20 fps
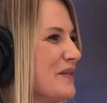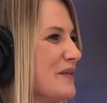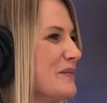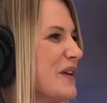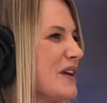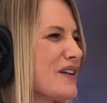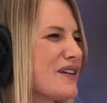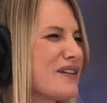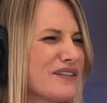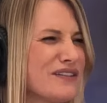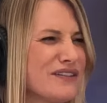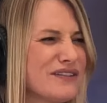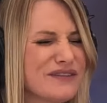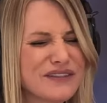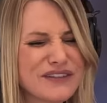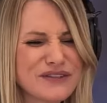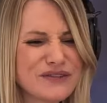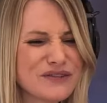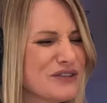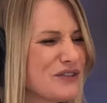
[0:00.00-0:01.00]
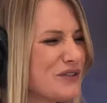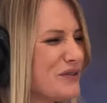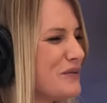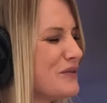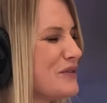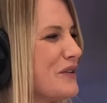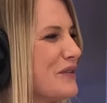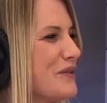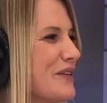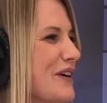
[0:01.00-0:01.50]
I'm like, "Your
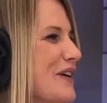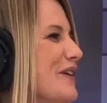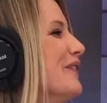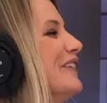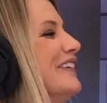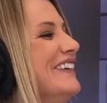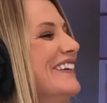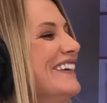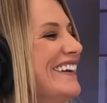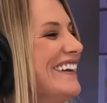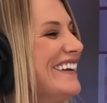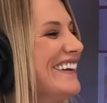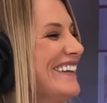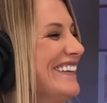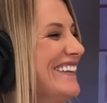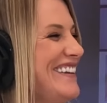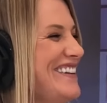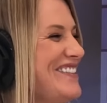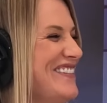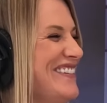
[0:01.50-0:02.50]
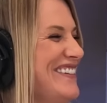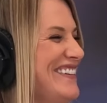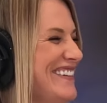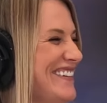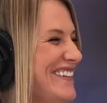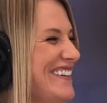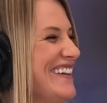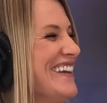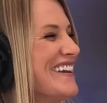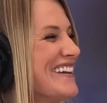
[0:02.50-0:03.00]
shoes don't go." Like,
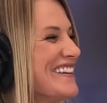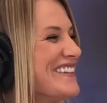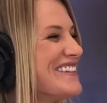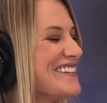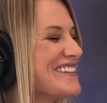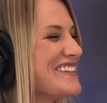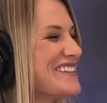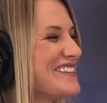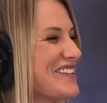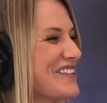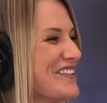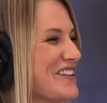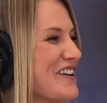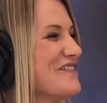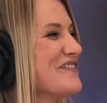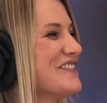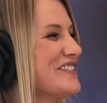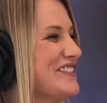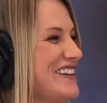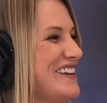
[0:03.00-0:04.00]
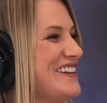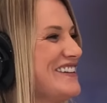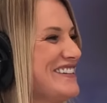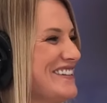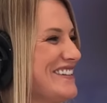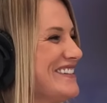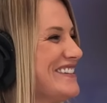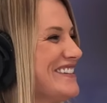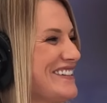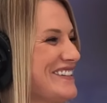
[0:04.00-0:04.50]
leave me. This is our
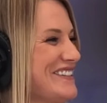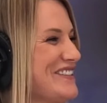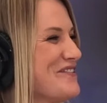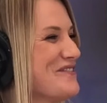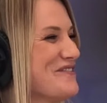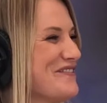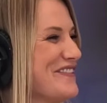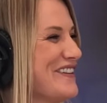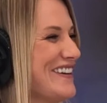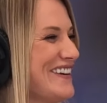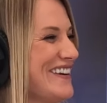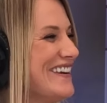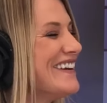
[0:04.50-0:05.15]
conversations. It's so funny.